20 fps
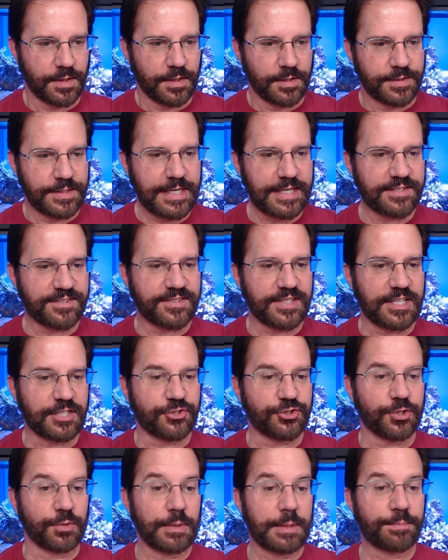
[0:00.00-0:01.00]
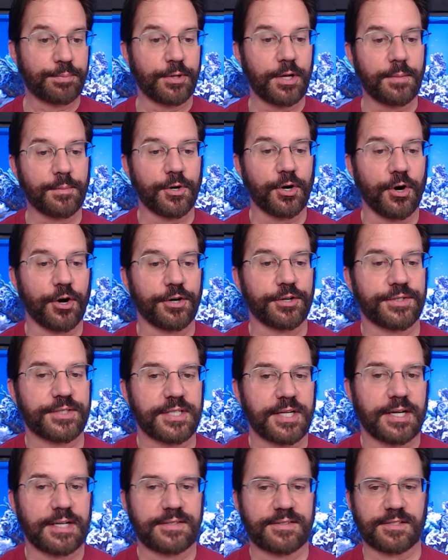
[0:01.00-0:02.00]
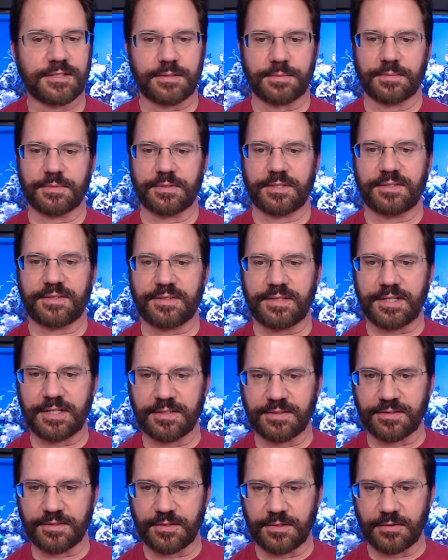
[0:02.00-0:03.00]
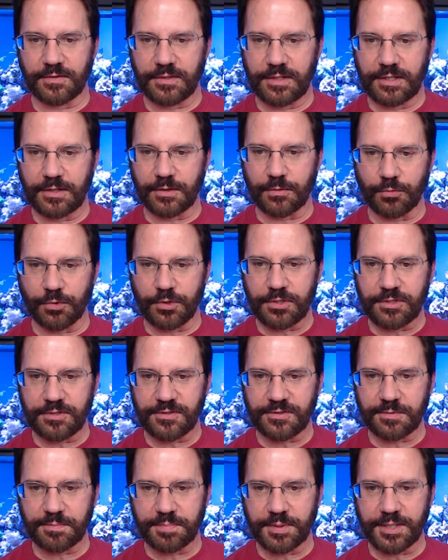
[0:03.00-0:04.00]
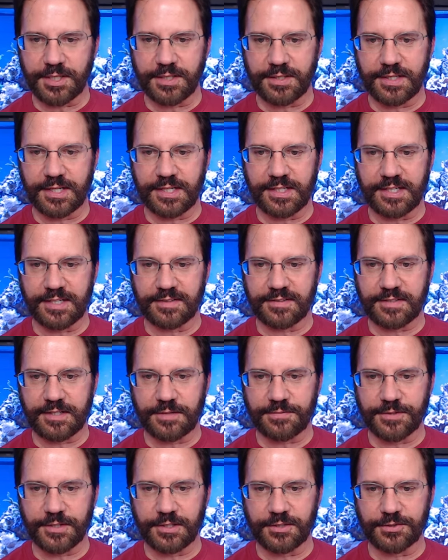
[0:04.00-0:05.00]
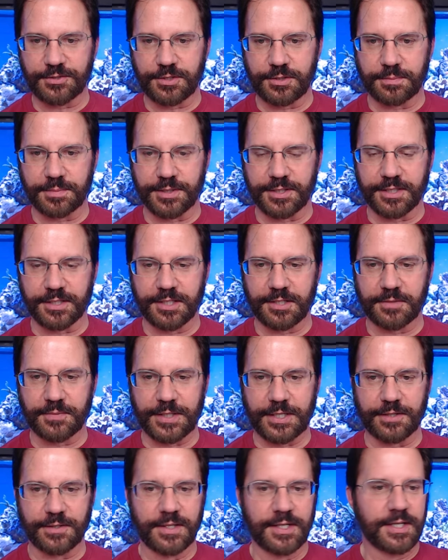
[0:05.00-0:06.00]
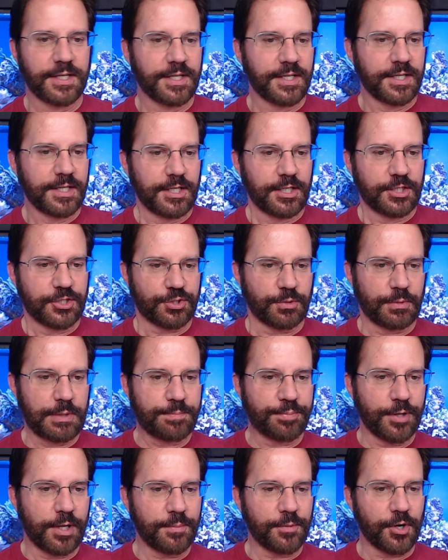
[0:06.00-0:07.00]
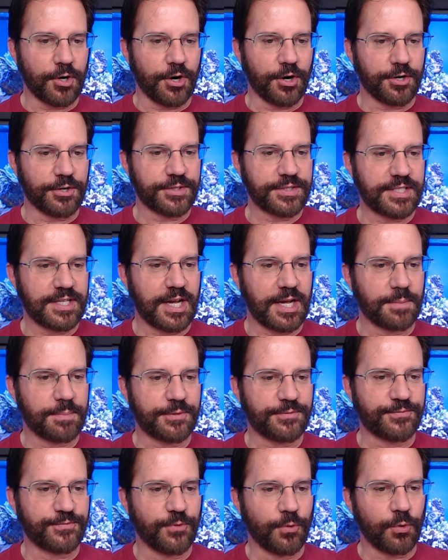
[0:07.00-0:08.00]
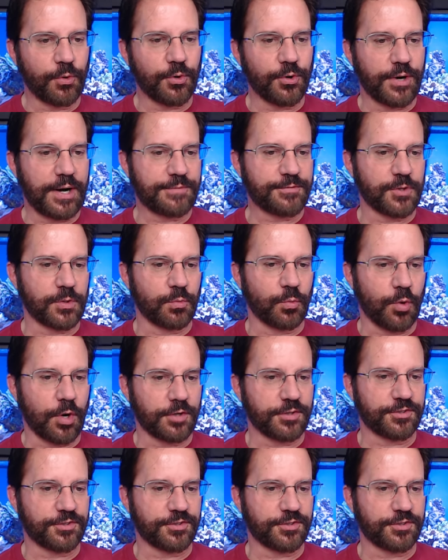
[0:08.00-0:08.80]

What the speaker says: Nick says, should we plumb our RODI system? This thing is in the wrong spot, and it's definitely a little too big. Here we go. Should we plumb our RODI before or after the water